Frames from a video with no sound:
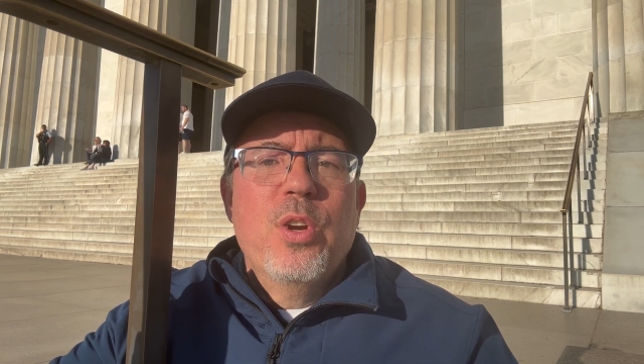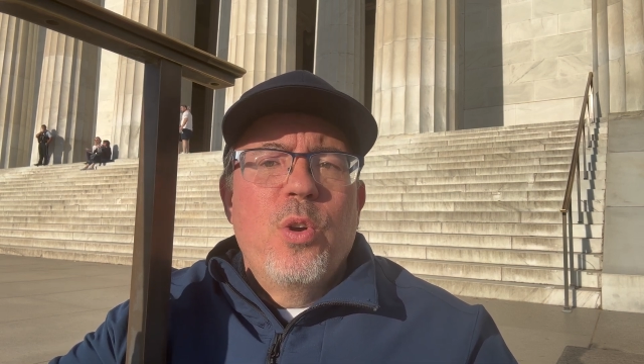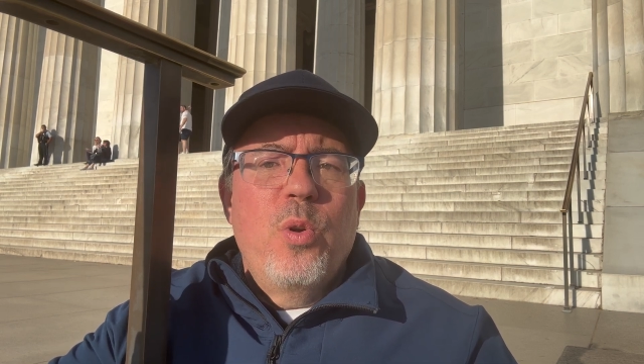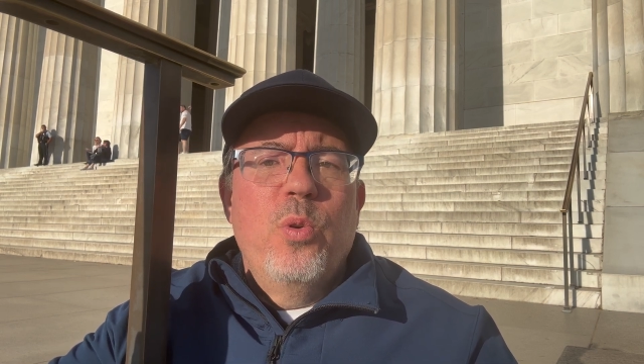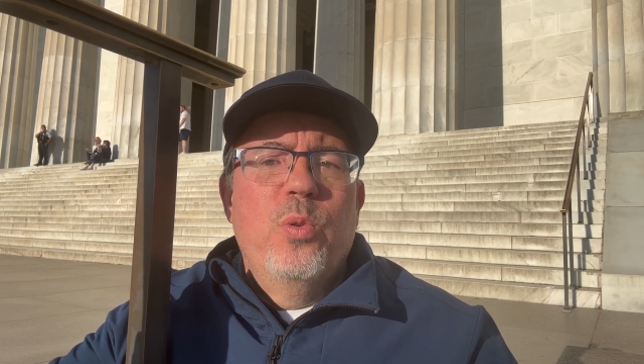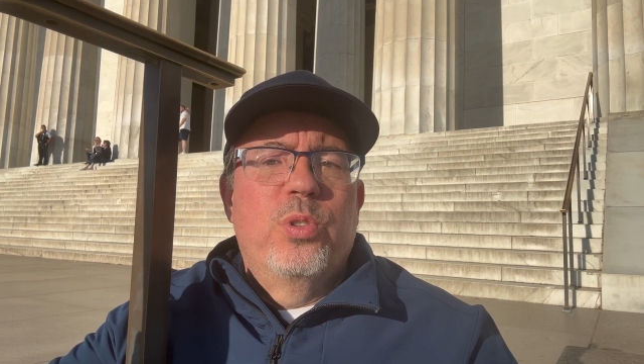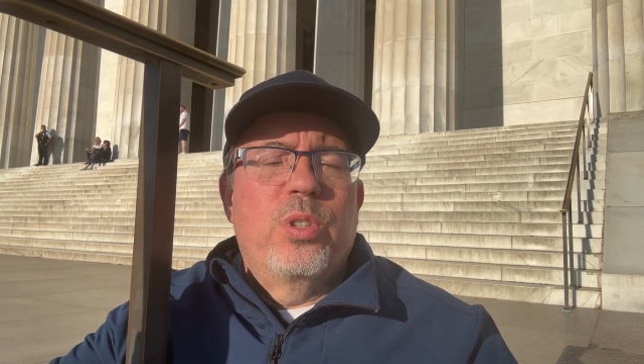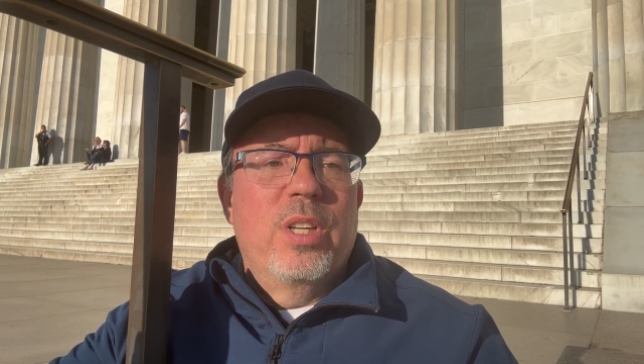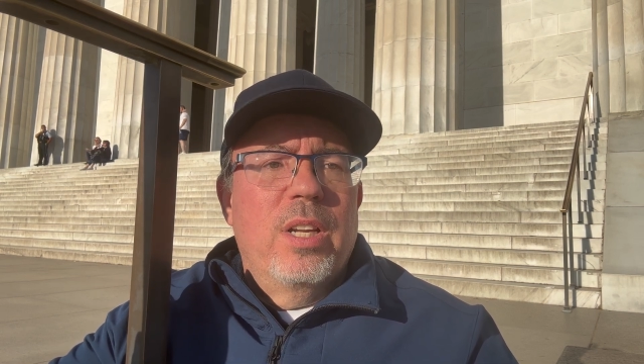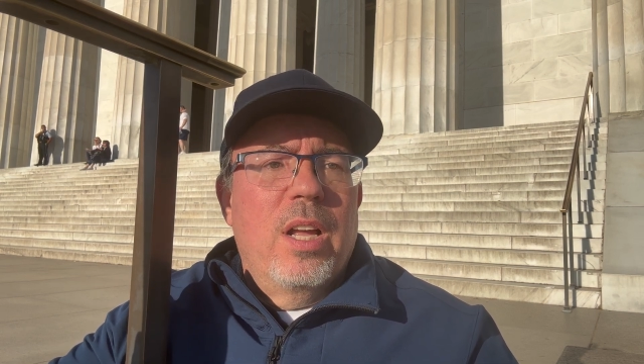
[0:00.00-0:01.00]

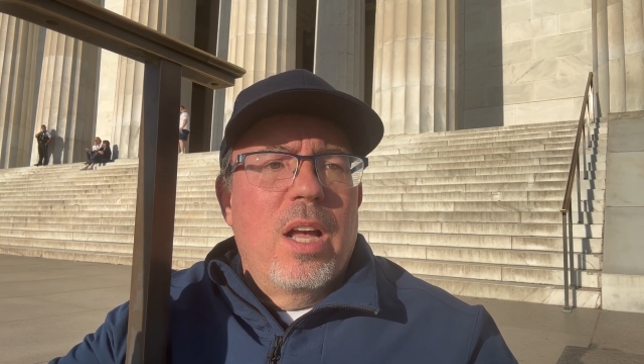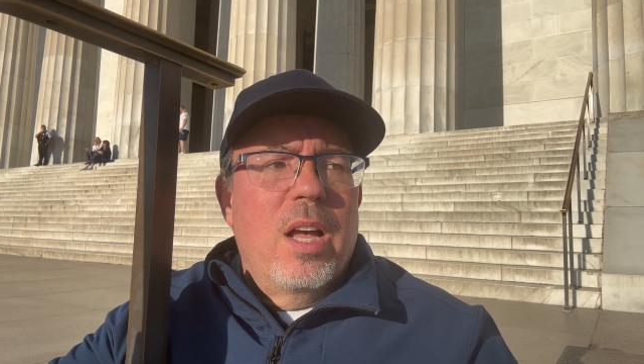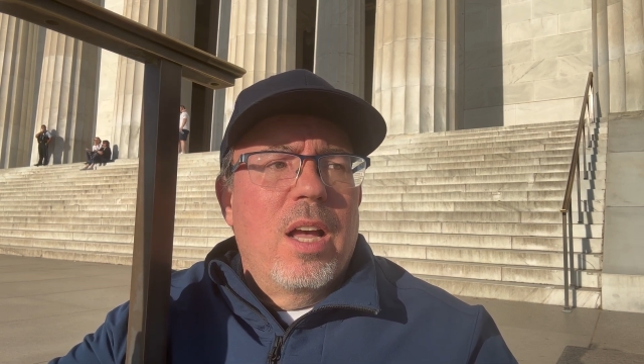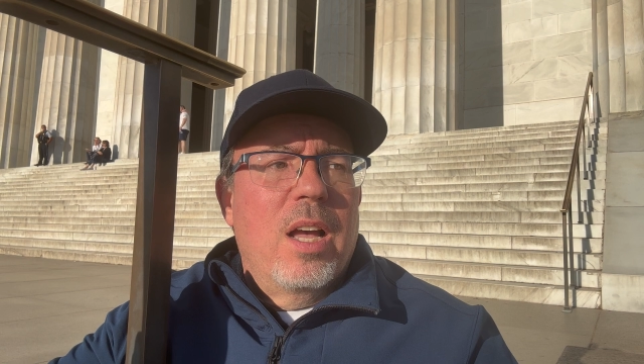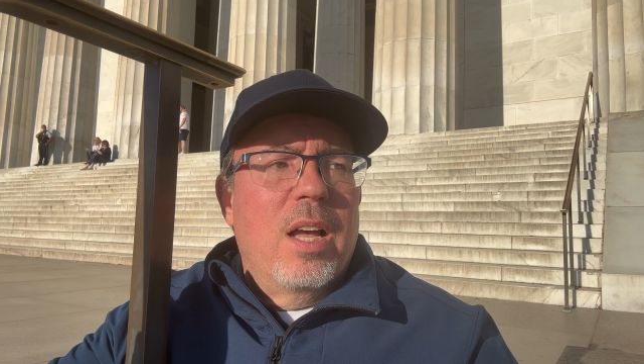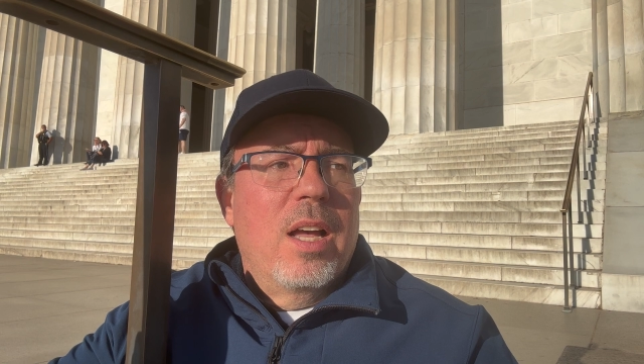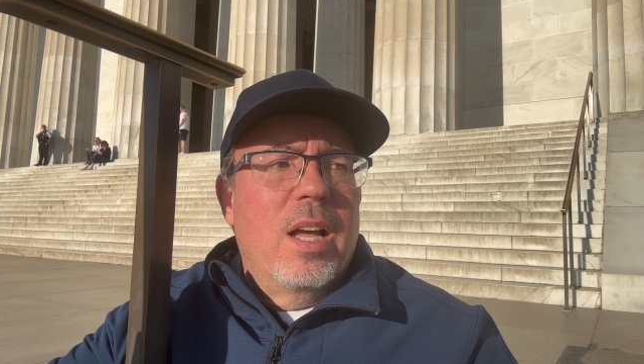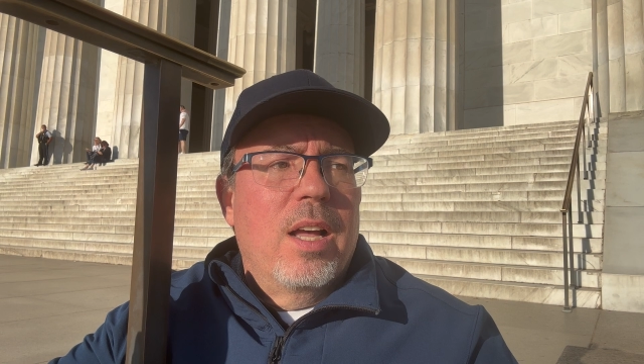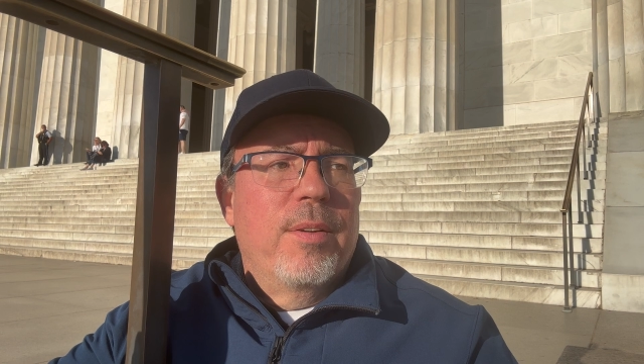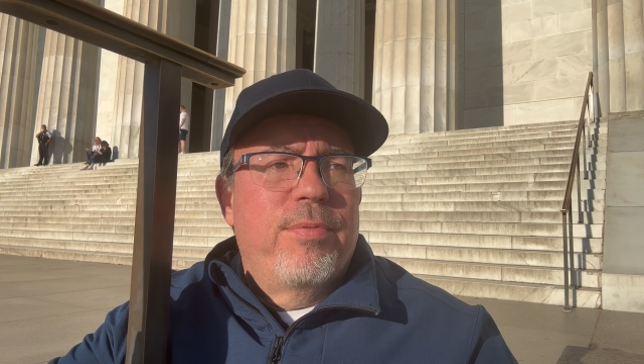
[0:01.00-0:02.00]
whose
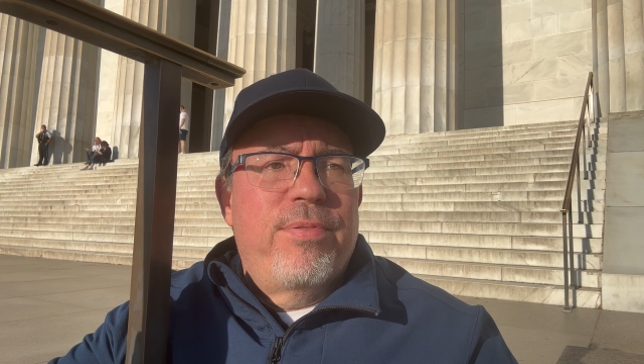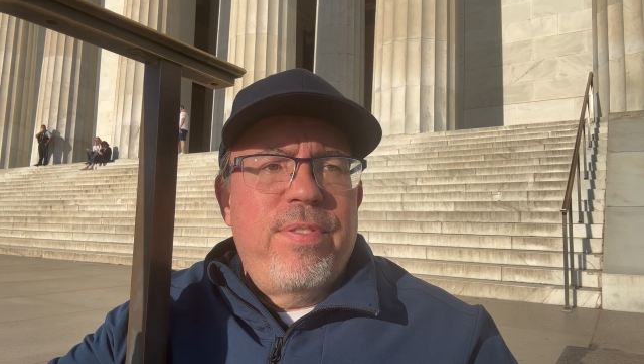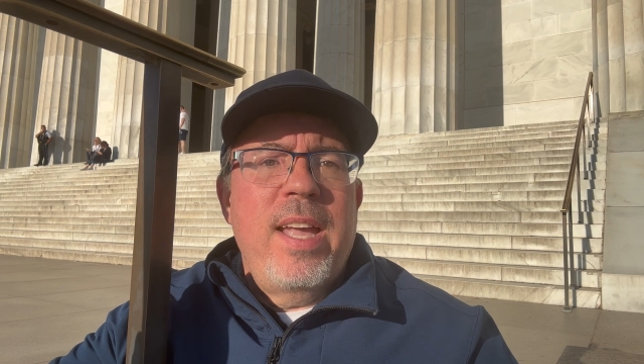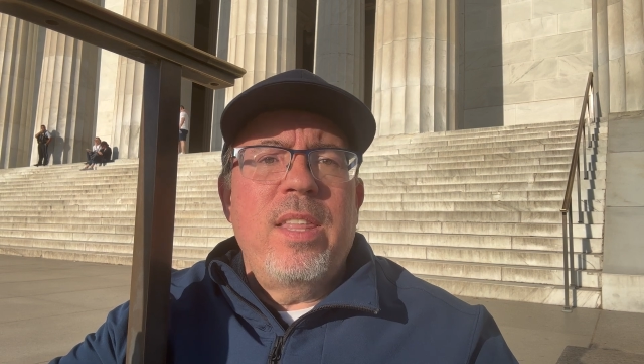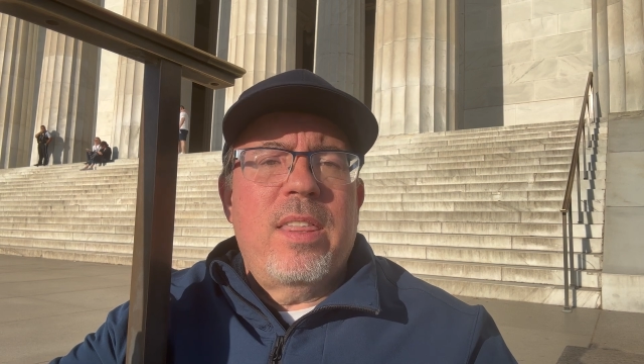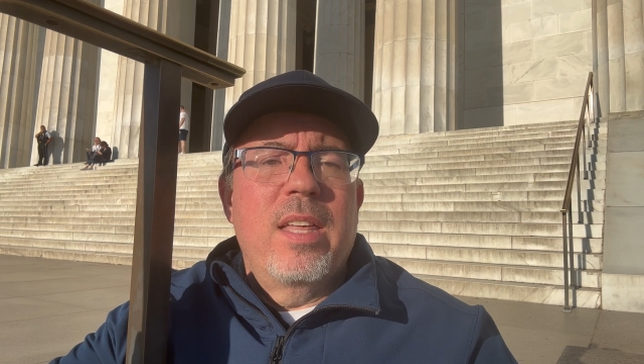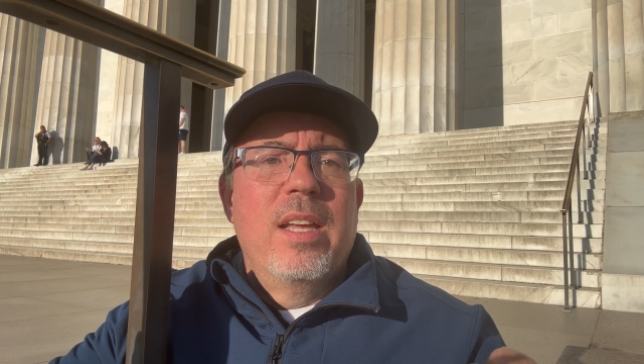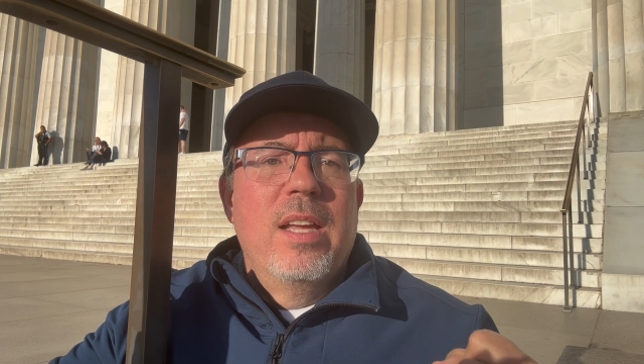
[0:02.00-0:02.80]
faith